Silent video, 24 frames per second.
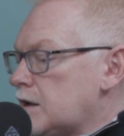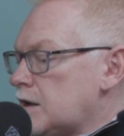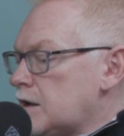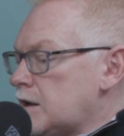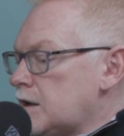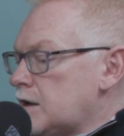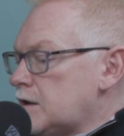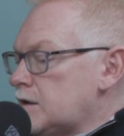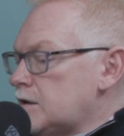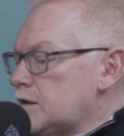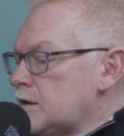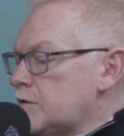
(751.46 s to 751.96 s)

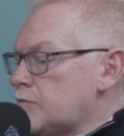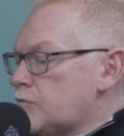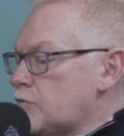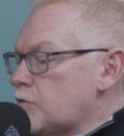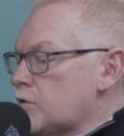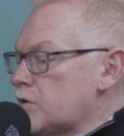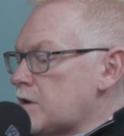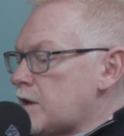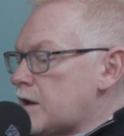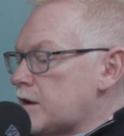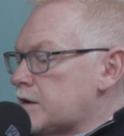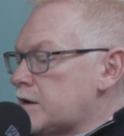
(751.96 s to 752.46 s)
And if
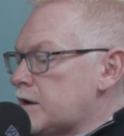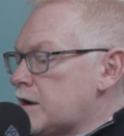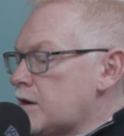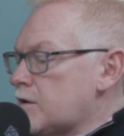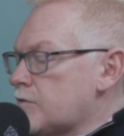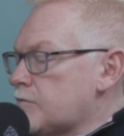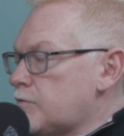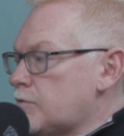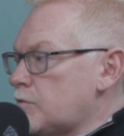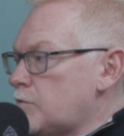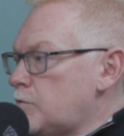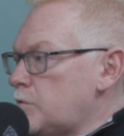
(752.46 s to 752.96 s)
we're not
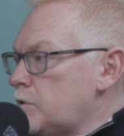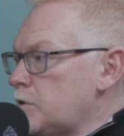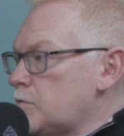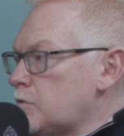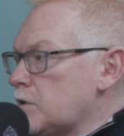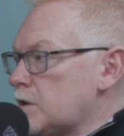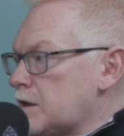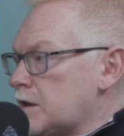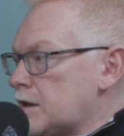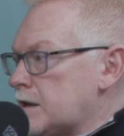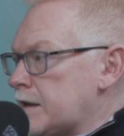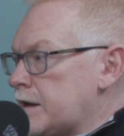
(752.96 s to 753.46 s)
careful, we
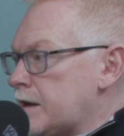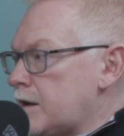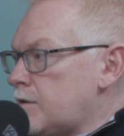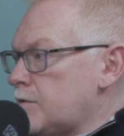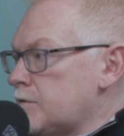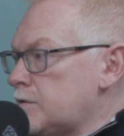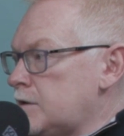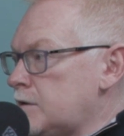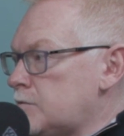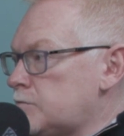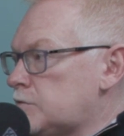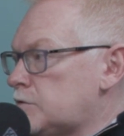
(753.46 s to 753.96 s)
will
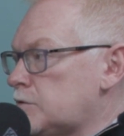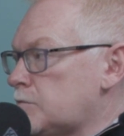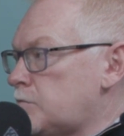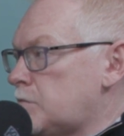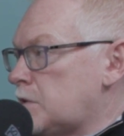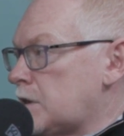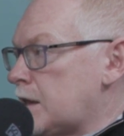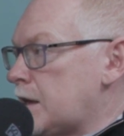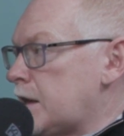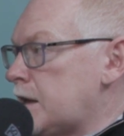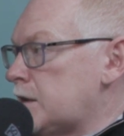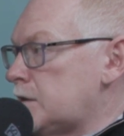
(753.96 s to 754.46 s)
allow them to
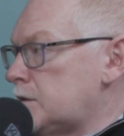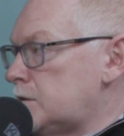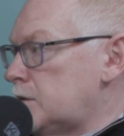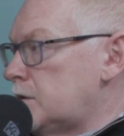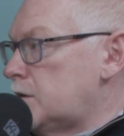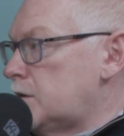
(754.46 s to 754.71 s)
blind